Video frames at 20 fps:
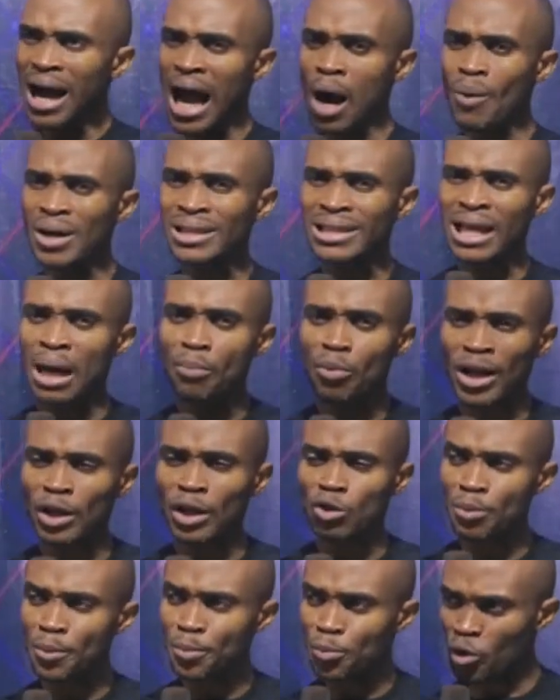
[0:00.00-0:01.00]
I want our
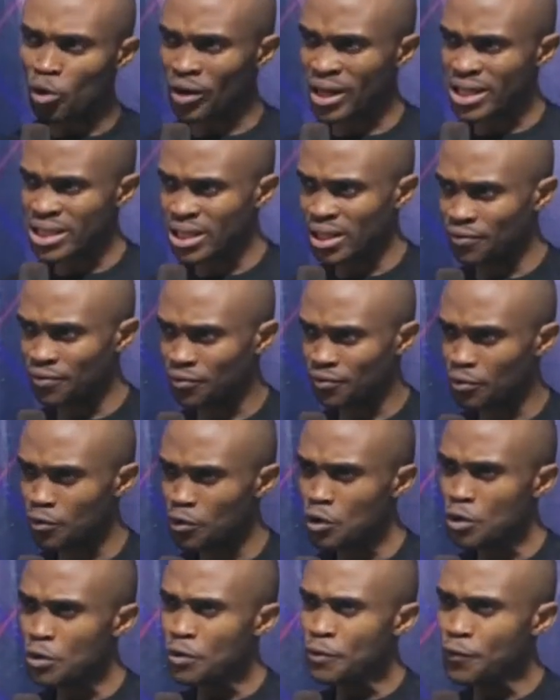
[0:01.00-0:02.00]
prayer to be progressive
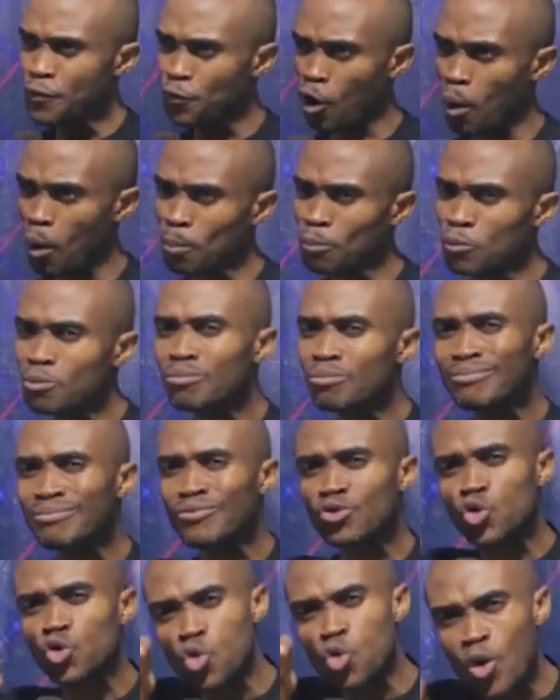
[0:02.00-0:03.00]
from
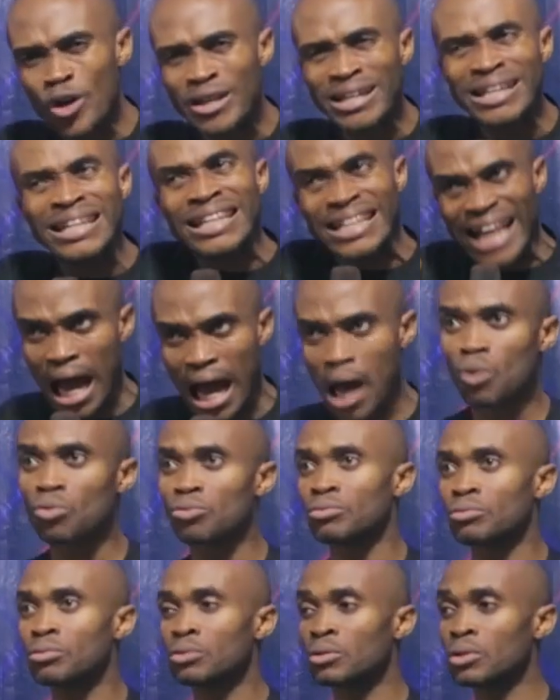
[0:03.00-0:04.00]
throwing down
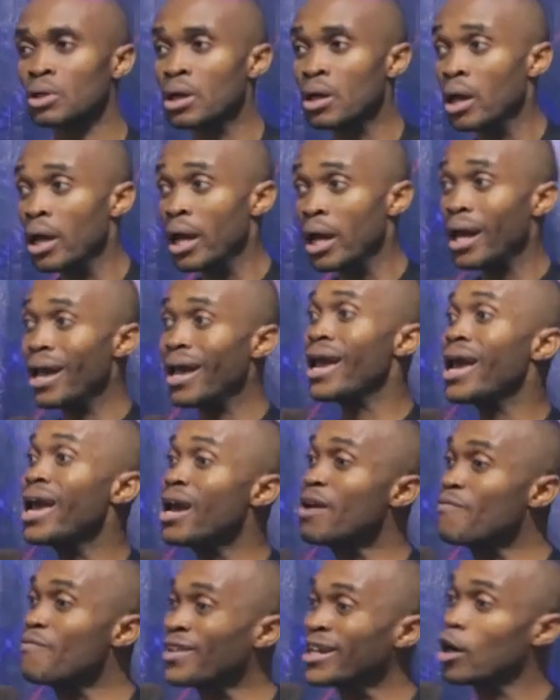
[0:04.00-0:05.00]

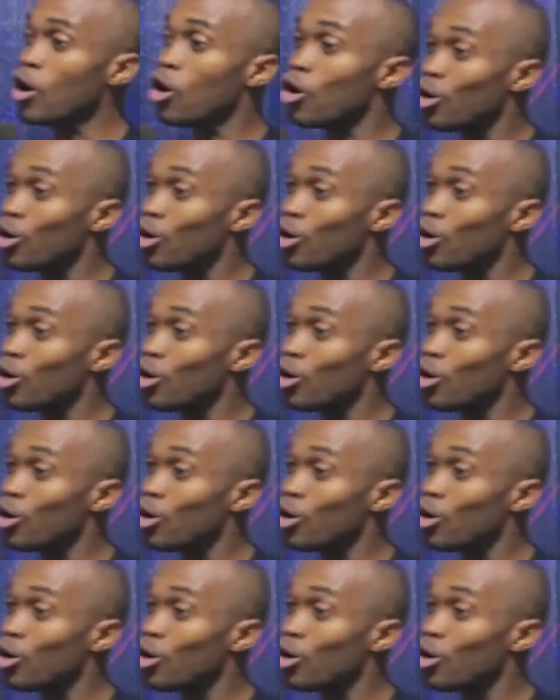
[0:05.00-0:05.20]
every